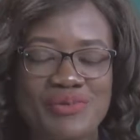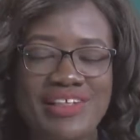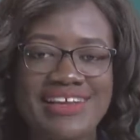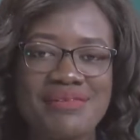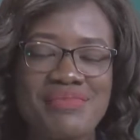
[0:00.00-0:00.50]

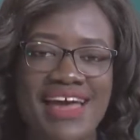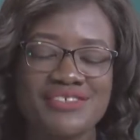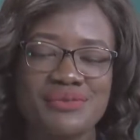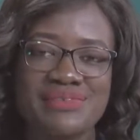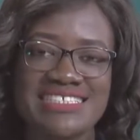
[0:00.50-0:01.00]
Welcome back
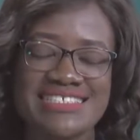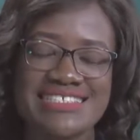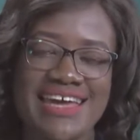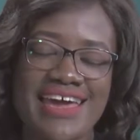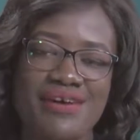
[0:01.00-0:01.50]
to Business
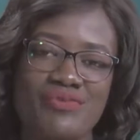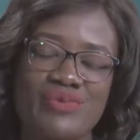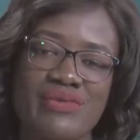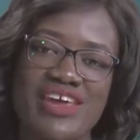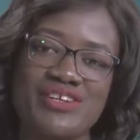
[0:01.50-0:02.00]
AM with
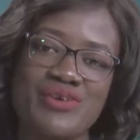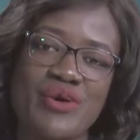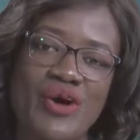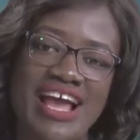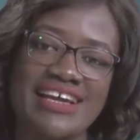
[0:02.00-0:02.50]
me,
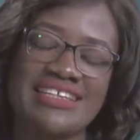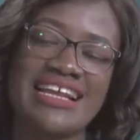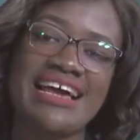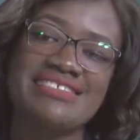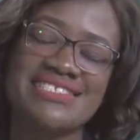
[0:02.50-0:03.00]
Doro Ganga, the
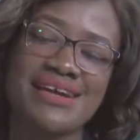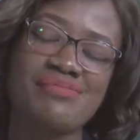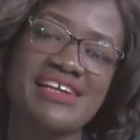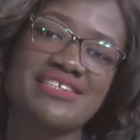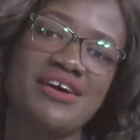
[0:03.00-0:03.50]
last
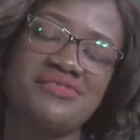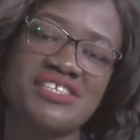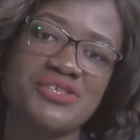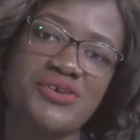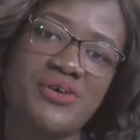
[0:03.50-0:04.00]
segment of the
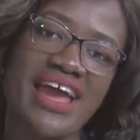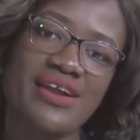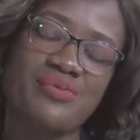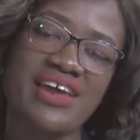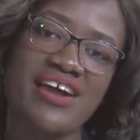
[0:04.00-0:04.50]
show, and
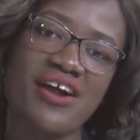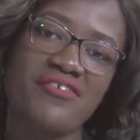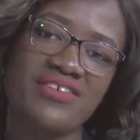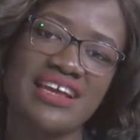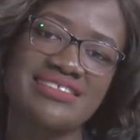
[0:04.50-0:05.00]
we are
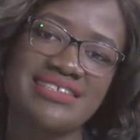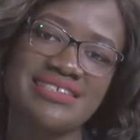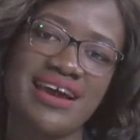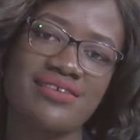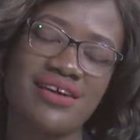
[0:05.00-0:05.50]
having a
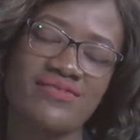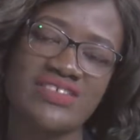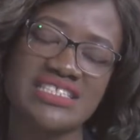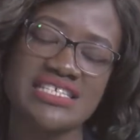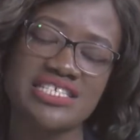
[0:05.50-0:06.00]
sit-down
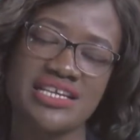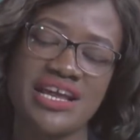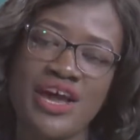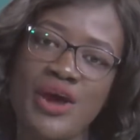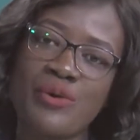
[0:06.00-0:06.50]
conversation
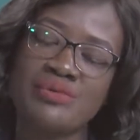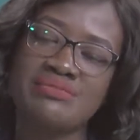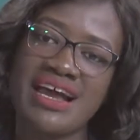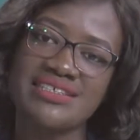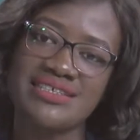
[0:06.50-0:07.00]
with
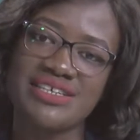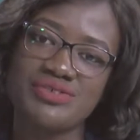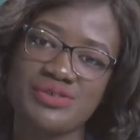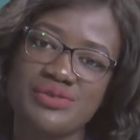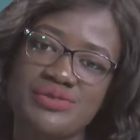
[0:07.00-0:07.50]
Martin
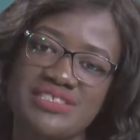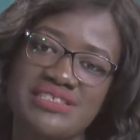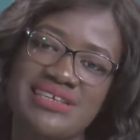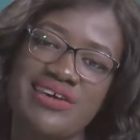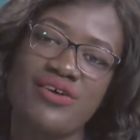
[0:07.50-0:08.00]
Irungu, who's the
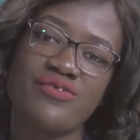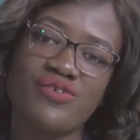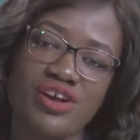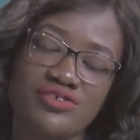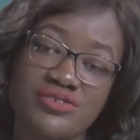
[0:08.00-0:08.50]
CEO of
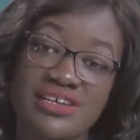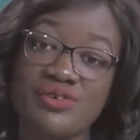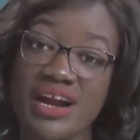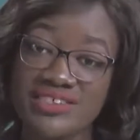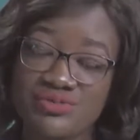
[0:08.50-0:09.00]

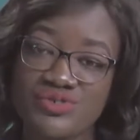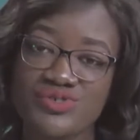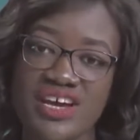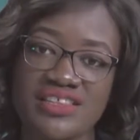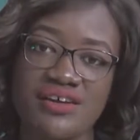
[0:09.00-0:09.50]
Grassroots rather